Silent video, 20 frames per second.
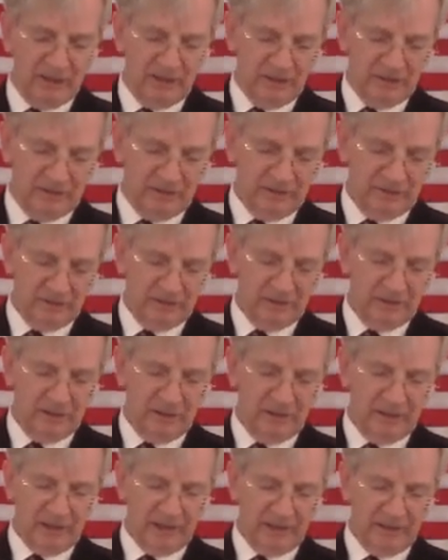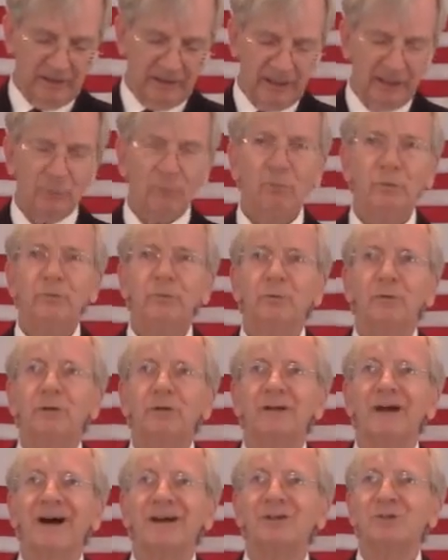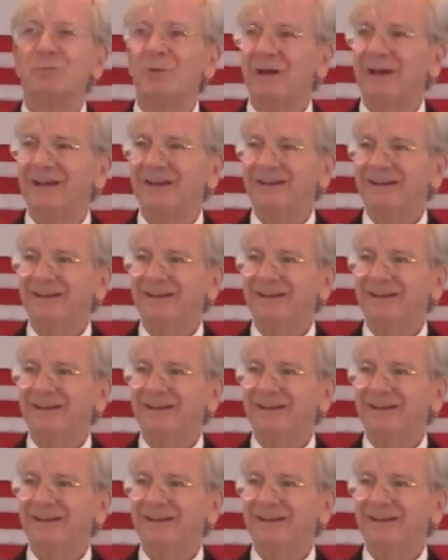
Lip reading: I think we'll do it God's way.